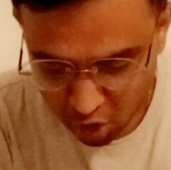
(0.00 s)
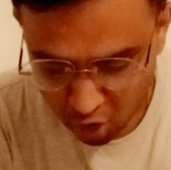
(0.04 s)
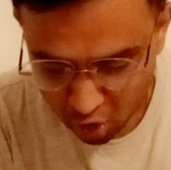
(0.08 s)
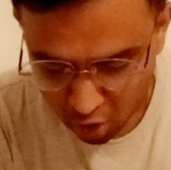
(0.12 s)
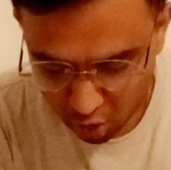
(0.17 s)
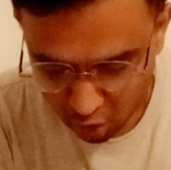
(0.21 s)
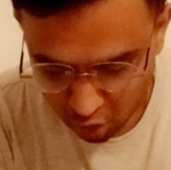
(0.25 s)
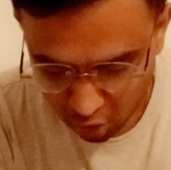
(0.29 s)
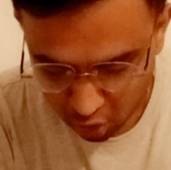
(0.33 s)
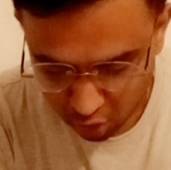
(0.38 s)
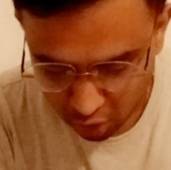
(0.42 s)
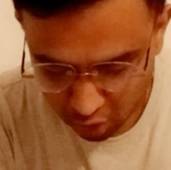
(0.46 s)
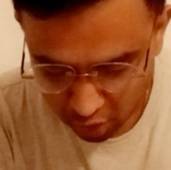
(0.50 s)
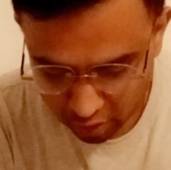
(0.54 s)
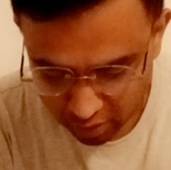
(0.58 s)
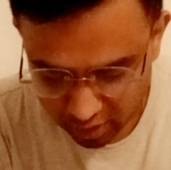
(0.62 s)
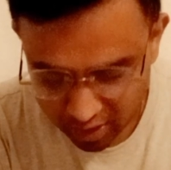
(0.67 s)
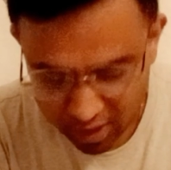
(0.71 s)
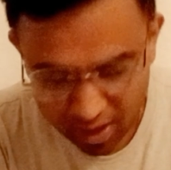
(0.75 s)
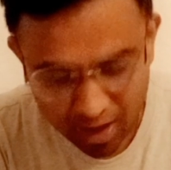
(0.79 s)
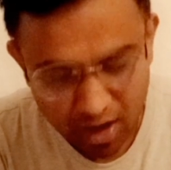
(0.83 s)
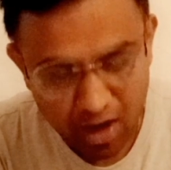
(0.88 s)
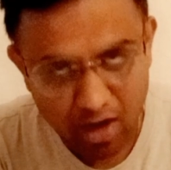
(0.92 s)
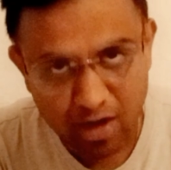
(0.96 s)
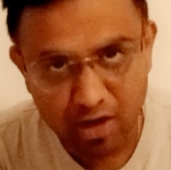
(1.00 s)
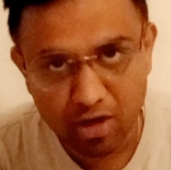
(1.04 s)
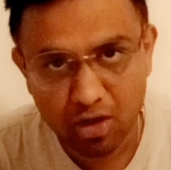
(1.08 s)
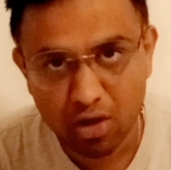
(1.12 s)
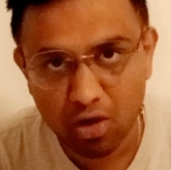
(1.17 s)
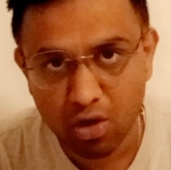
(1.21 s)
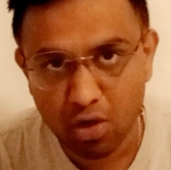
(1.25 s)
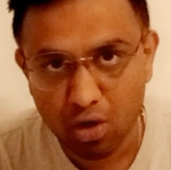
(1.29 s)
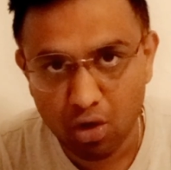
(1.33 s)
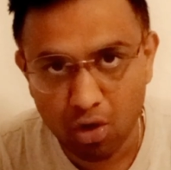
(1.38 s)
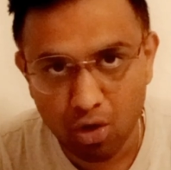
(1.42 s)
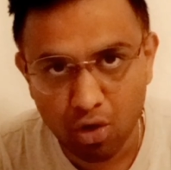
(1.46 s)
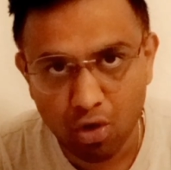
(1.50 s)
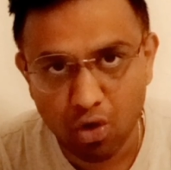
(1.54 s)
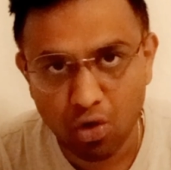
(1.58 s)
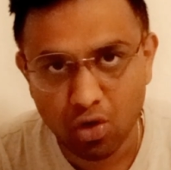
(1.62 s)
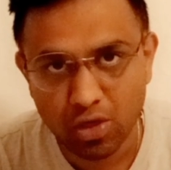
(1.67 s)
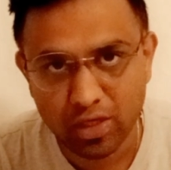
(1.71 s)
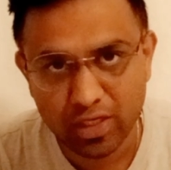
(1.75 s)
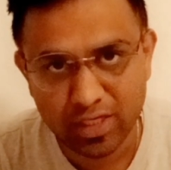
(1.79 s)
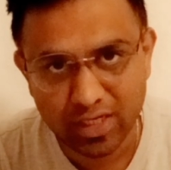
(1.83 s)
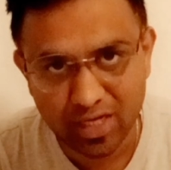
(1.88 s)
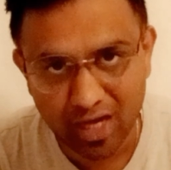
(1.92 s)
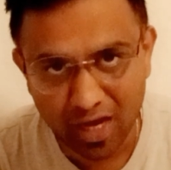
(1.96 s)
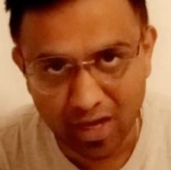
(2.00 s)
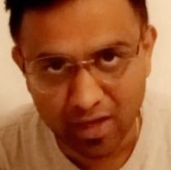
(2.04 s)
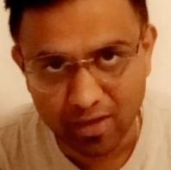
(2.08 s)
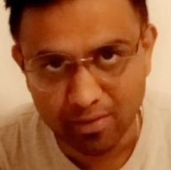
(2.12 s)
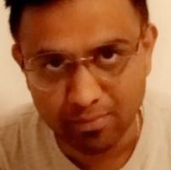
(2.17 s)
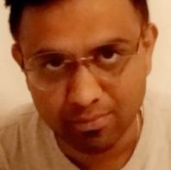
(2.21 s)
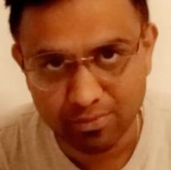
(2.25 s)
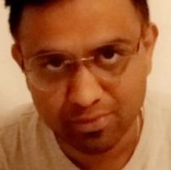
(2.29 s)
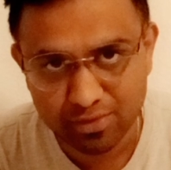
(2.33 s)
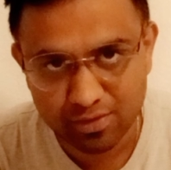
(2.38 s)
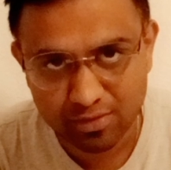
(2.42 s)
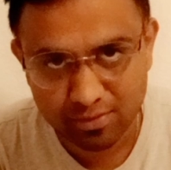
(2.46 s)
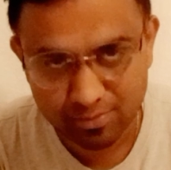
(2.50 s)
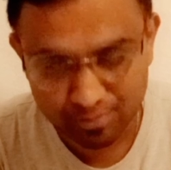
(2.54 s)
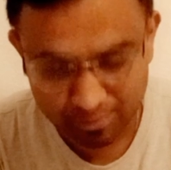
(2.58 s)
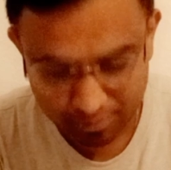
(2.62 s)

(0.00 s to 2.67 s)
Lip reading: on at all times.